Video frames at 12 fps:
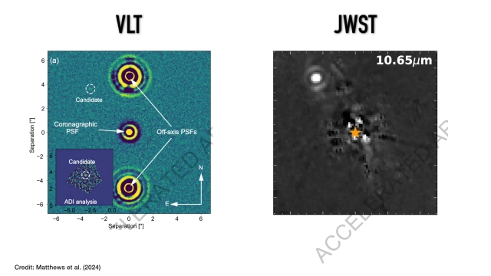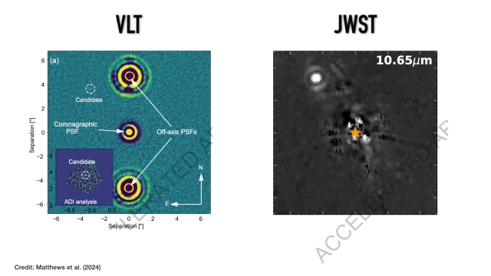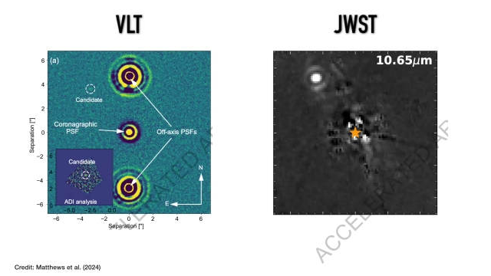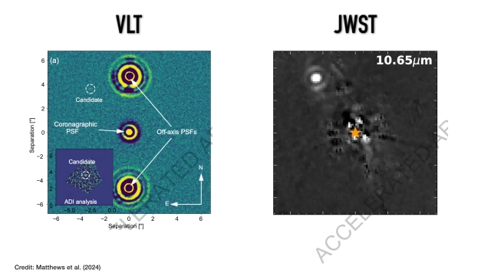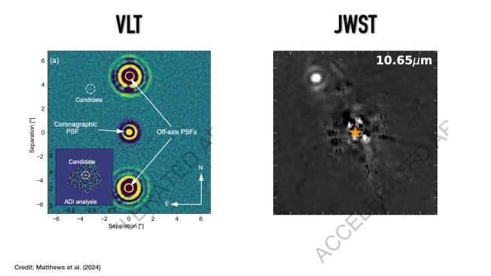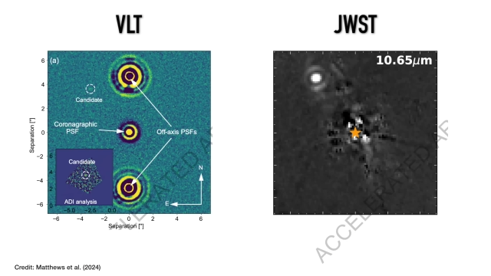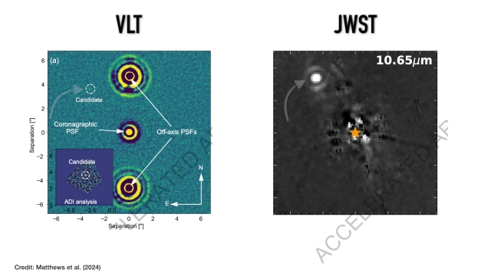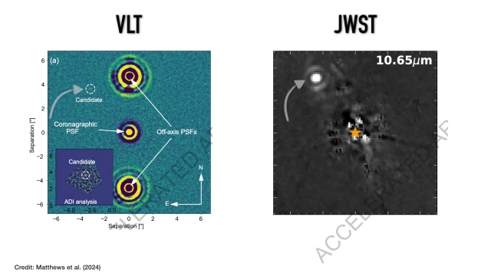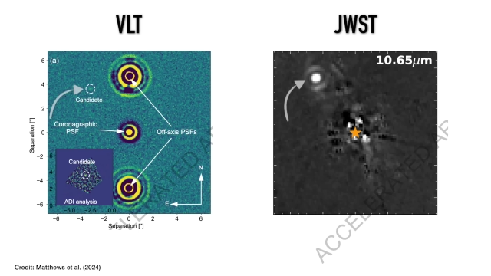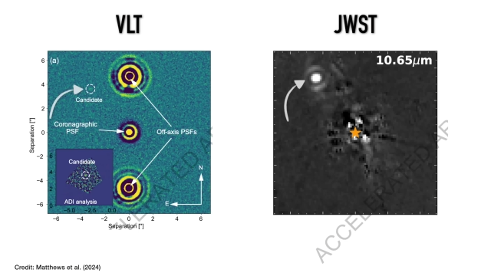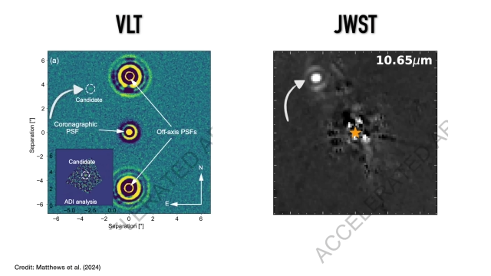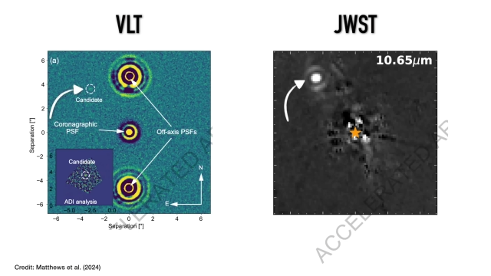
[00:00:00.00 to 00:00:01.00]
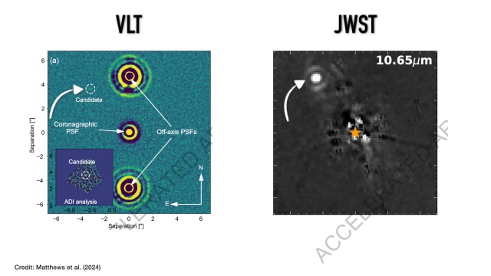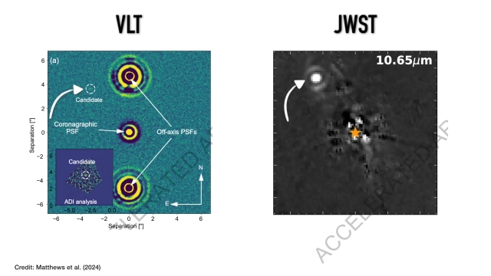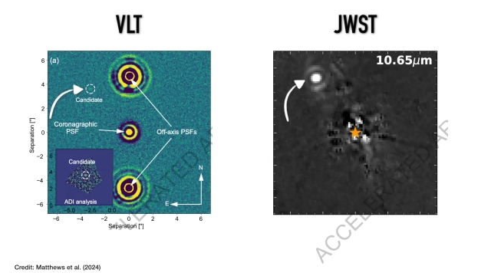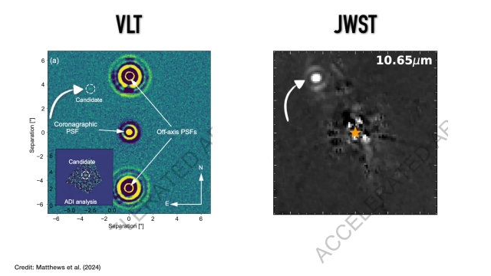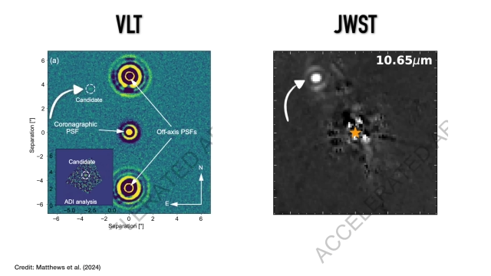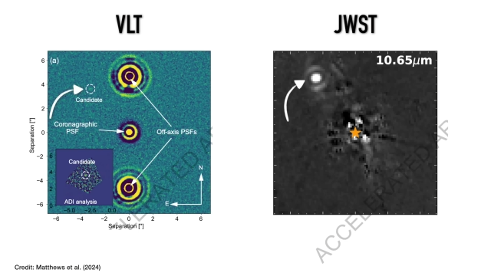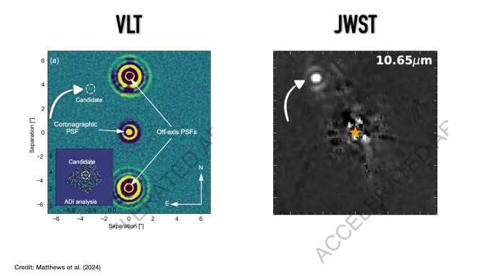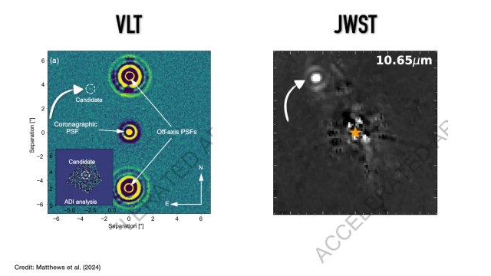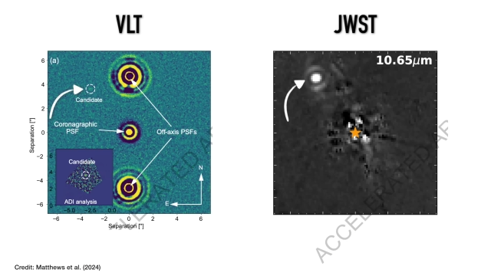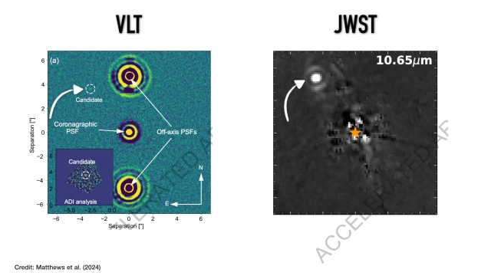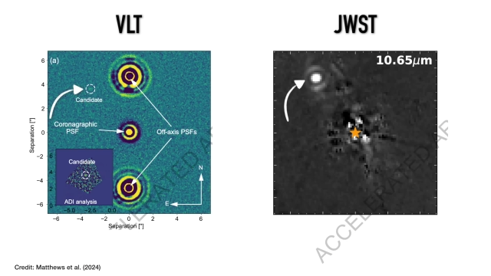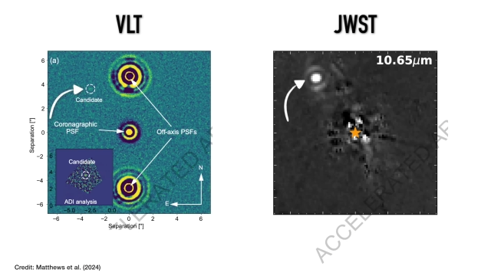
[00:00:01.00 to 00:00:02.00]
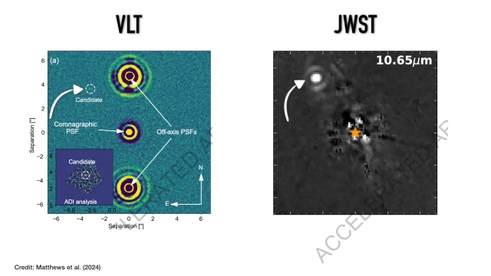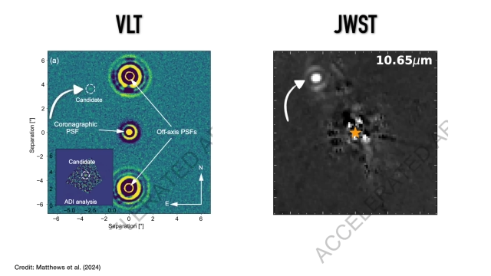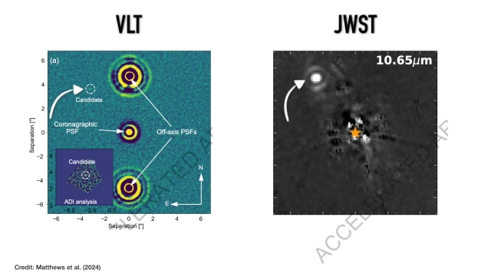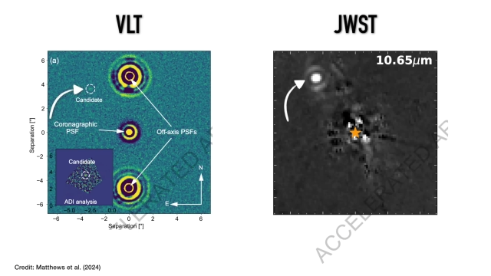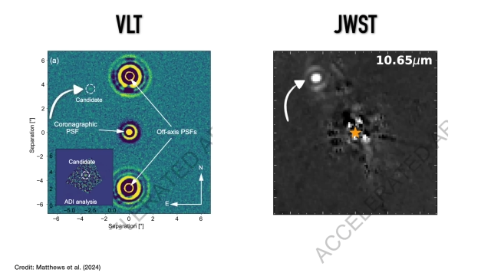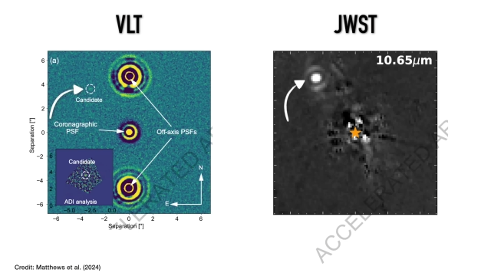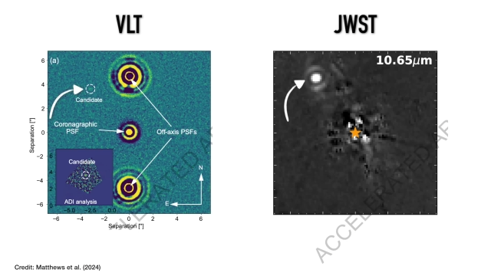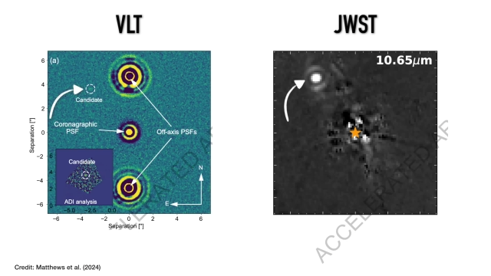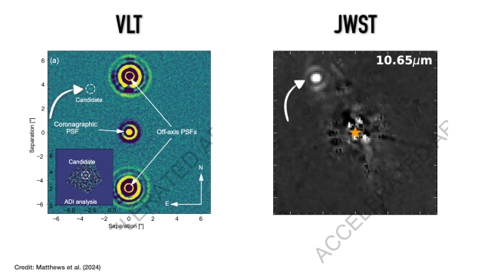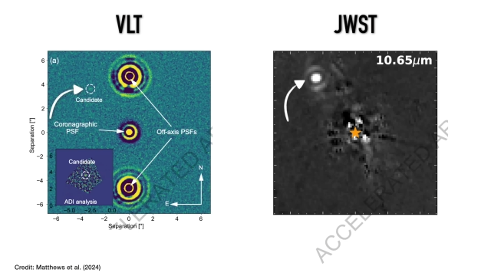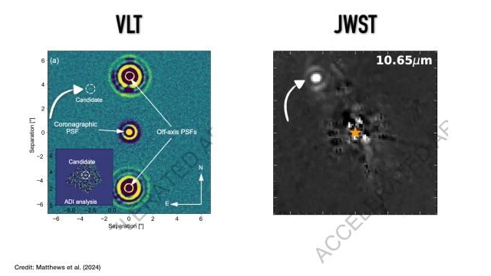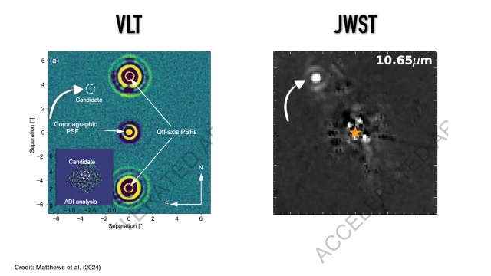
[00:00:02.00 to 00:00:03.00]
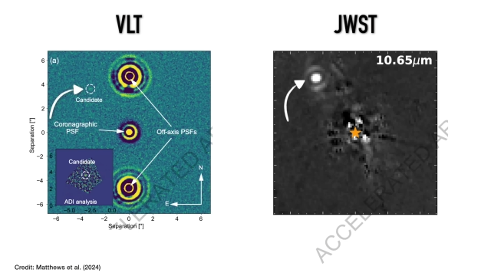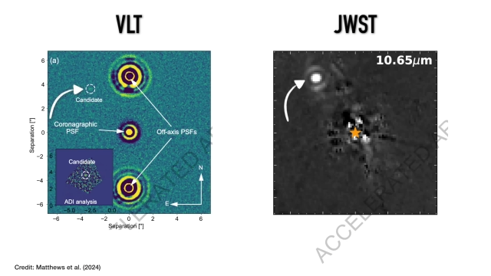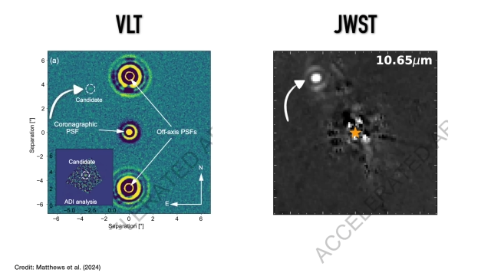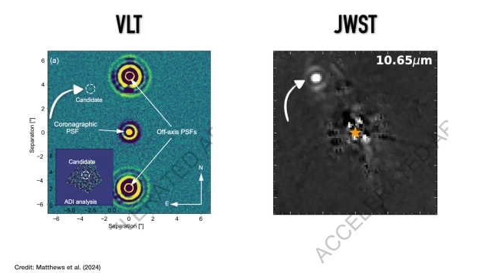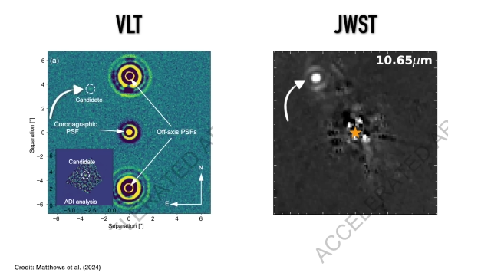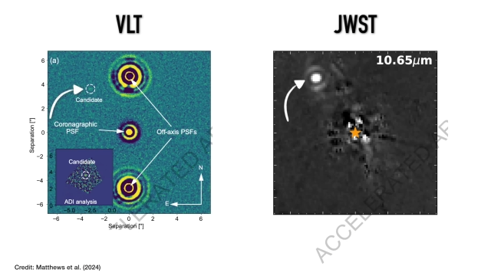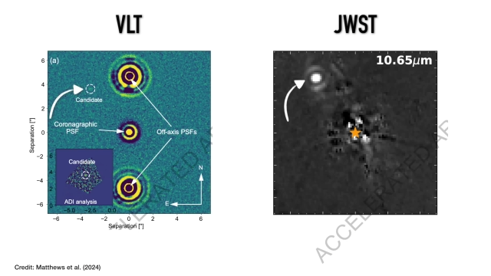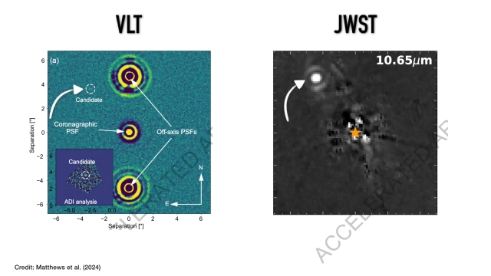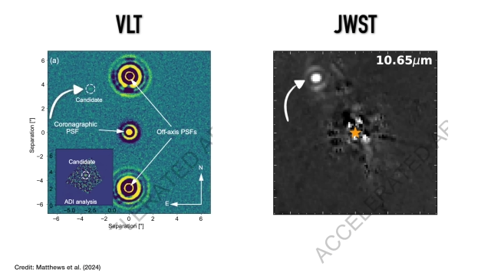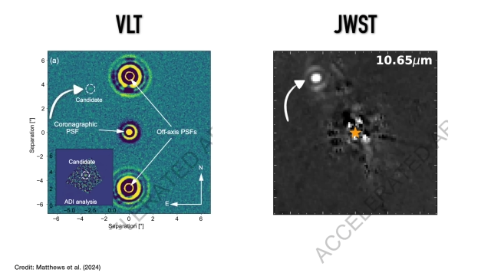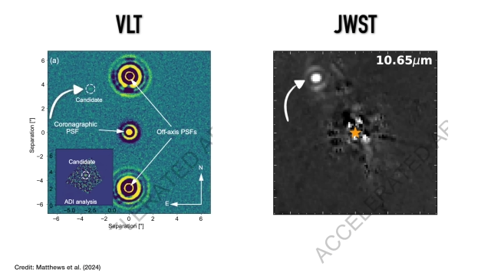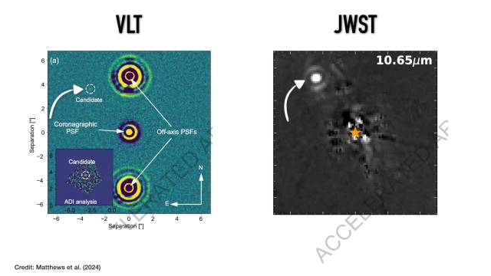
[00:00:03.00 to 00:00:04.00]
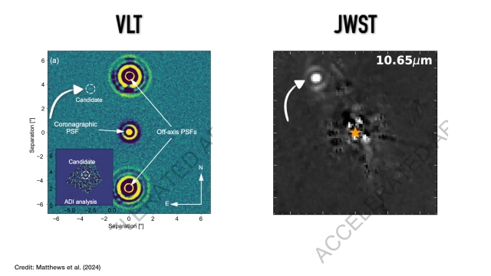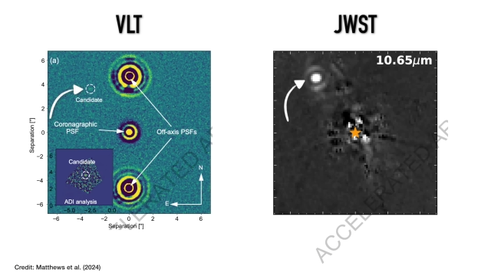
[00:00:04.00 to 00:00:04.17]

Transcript: [unreadable: no face in view]